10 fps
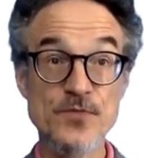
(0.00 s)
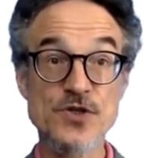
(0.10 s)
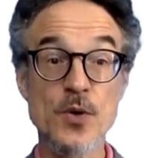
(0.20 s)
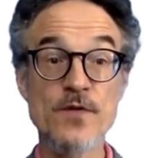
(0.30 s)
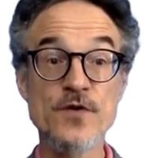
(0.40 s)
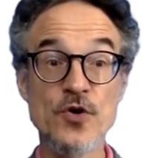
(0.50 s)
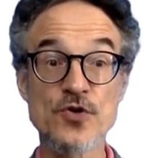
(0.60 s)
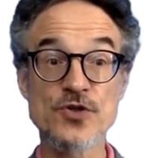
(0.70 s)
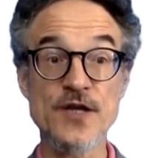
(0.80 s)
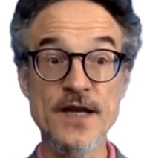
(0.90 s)
So of
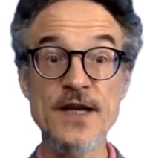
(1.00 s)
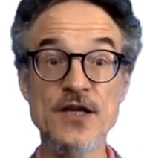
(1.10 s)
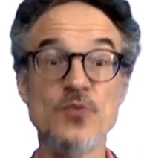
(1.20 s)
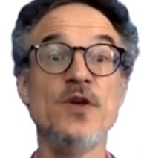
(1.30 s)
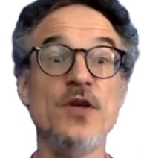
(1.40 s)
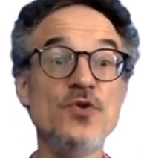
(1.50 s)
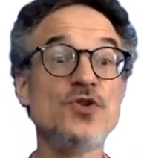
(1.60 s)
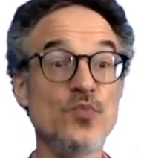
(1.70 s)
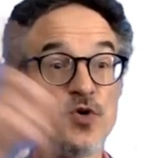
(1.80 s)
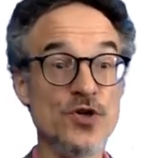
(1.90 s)
course, in English, we
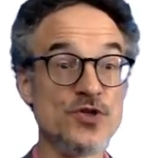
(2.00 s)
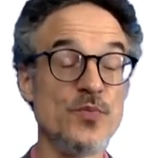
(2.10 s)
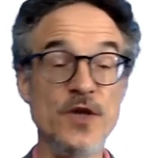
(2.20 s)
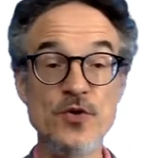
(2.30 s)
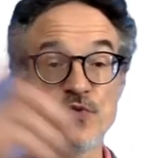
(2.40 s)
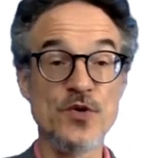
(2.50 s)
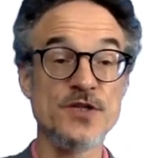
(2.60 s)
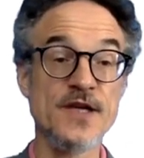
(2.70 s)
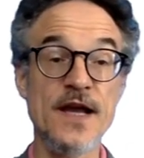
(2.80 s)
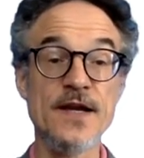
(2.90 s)
use the words, we use
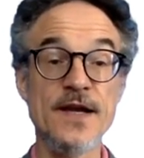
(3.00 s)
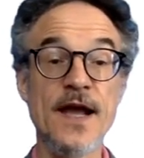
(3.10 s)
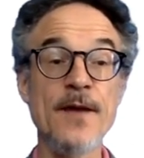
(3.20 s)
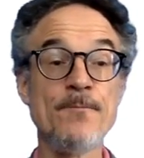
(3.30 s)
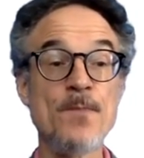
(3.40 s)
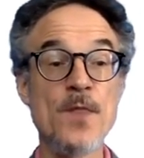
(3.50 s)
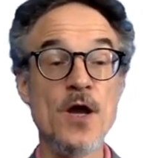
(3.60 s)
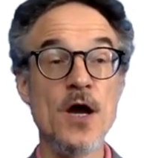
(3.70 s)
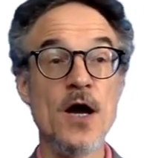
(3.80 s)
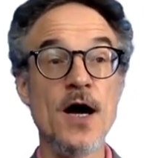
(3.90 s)
words again and again.
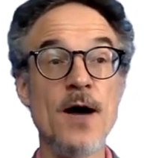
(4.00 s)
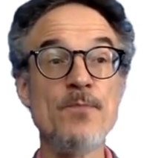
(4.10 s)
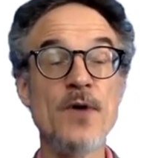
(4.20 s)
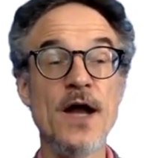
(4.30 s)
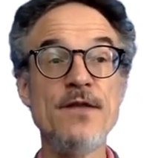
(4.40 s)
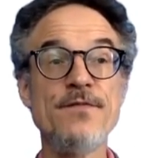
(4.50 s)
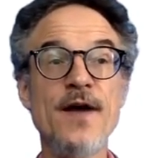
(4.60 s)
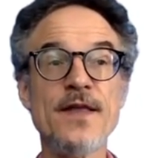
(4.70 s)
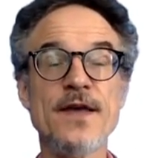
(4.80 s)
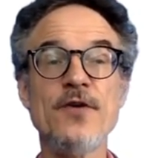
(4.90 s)
Um, and in
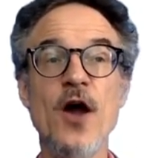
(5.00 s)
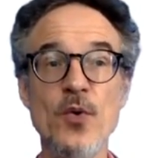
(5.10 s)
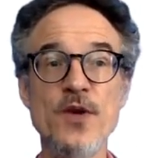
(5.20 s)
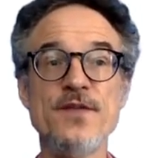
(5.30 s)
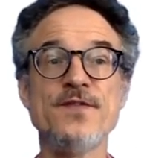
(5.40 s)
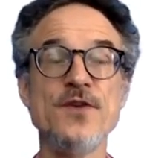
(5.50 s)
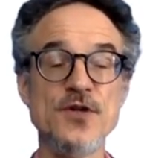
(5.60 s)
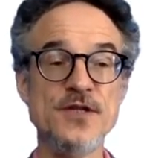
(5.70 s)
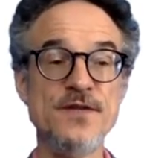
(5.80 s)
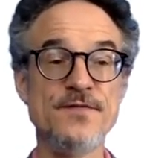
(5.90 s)
fact, there are only
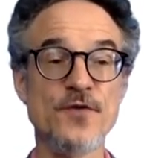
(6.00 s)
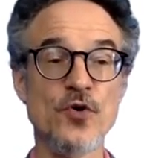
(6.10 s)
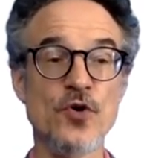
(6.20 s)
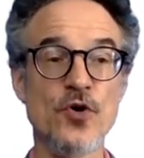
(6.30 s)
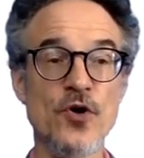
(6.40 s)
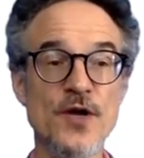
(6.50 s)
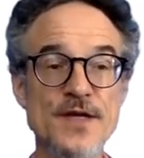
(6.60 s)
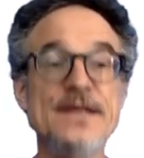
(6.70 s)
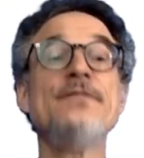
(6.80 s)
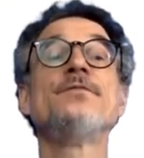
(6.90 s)
34
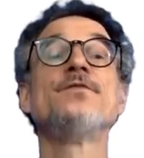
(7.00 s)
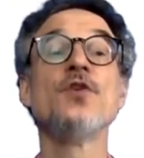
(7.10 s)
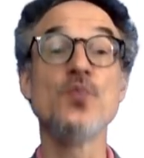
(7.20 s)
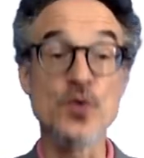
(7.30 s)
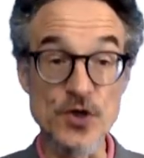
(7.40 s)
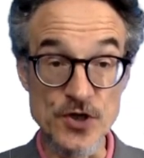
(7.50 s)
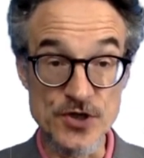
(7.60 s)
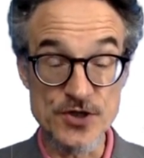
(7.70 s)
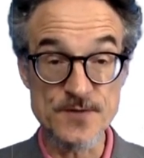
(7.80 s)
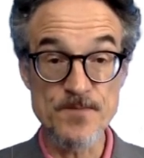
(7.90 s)
different
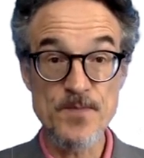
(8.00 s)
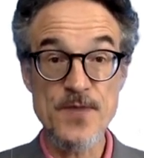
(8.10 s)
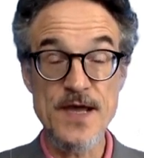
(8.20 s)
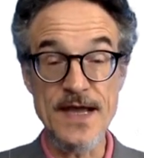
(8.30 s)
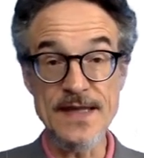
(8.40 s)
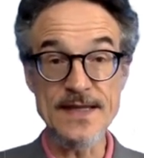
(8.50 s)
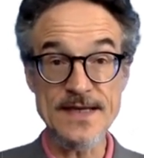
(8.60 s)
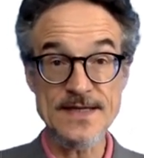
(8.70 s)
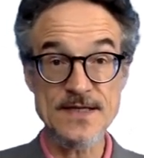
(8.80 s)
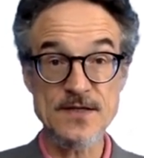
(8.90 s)
words in
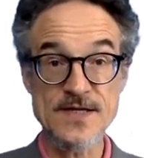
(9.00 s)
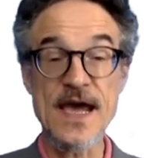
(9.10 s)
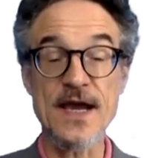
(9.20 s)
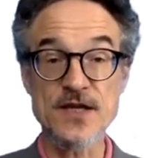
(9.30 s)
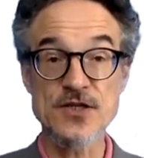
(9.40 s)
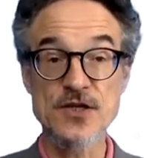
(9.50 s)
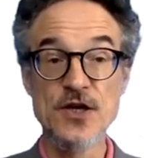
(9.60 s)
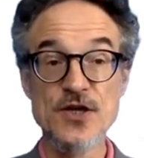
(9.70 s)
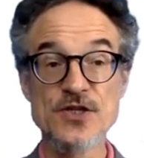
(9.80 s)
this text.